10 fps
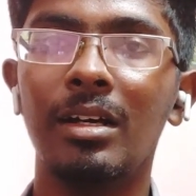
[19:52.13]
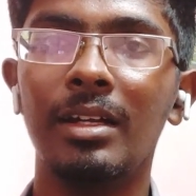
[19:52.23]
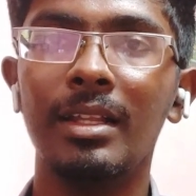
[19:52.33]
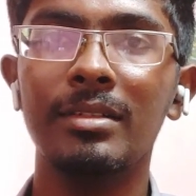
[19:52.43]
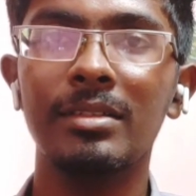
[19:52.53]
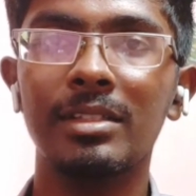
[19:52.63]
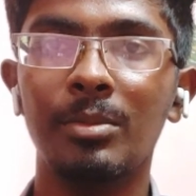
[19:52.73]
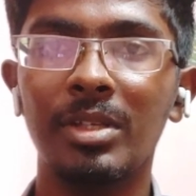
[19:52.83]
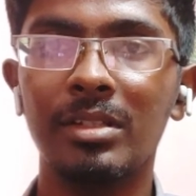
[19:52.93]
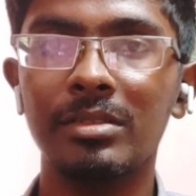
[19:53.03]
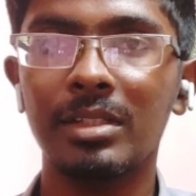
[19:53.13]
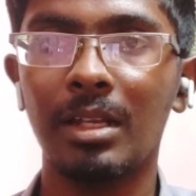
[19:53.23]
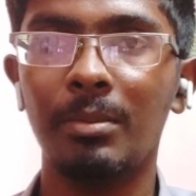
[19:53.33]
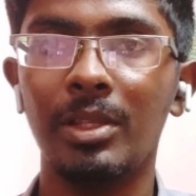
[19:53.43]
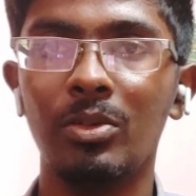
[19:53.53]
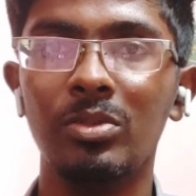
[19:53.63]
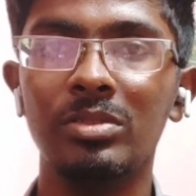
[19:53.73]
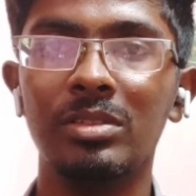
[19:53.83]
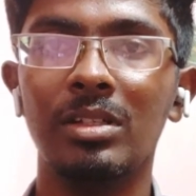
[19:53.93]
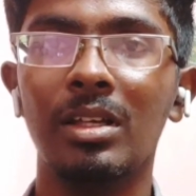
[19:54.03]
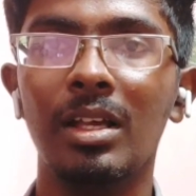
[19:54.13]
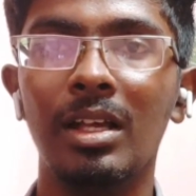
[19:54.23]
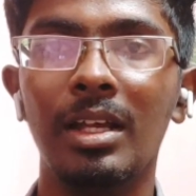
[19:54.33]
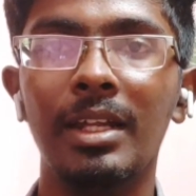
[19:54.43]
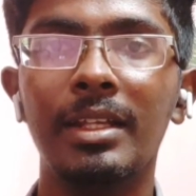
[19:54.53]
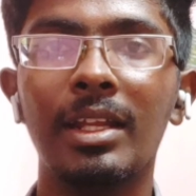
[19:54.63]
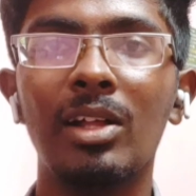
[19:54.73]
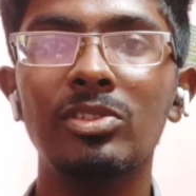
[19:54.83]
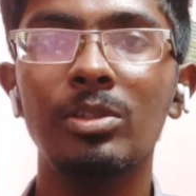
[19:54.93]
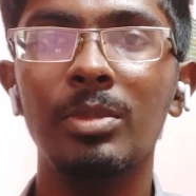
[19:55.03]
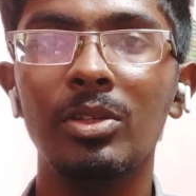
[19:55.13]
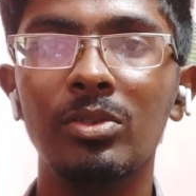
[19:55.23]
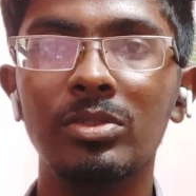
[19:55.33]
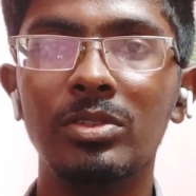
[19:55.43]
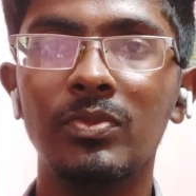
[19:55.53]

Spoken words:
dangerous chemicals can be used. It can also be used